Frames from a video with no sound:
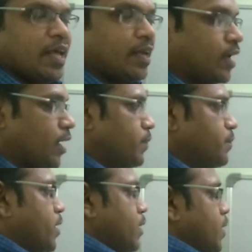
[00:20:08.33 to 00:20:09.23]
like
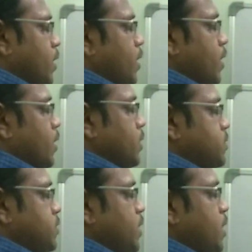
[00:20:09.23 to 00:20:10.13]

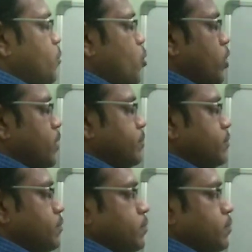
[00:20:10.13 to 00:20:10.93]
CE mode,